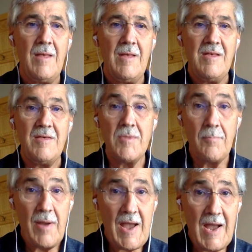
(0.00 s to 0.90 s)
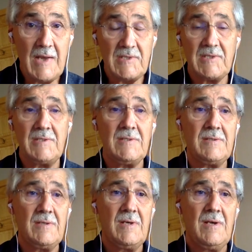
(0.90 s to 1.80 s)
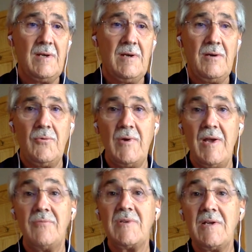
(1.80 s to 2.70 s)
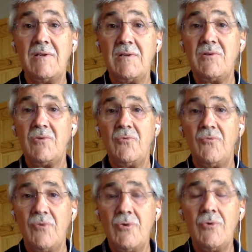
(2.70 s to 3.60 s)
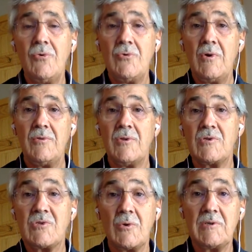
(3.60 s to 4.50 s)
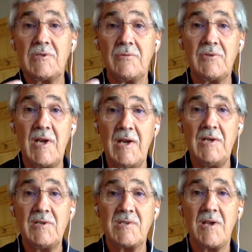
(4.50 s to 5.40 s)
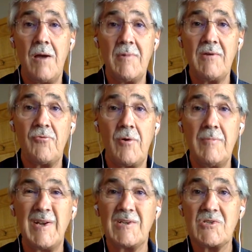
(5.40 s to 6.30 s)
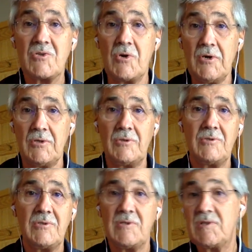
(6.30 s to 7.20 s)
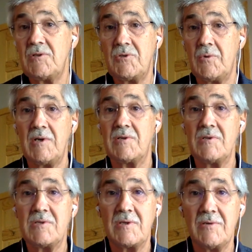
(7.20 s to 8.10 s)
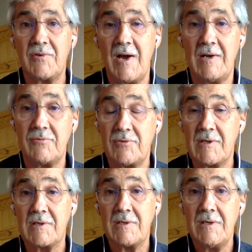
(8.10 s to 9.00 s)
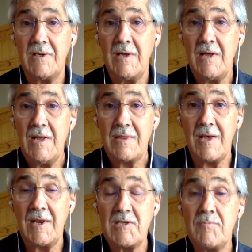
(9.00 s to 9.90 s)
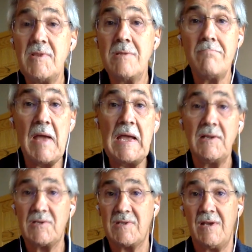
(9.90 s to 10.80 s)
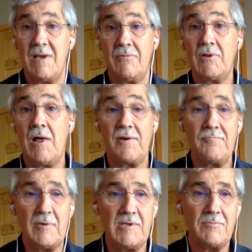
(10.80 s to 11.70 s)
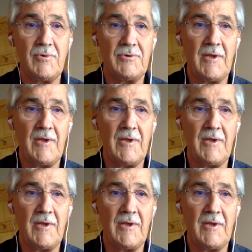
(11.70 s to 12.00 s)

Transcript: In the past, we have tended to view the source of change as coming from external to situations of conflict. That has been the mainstay of a lot of peace building.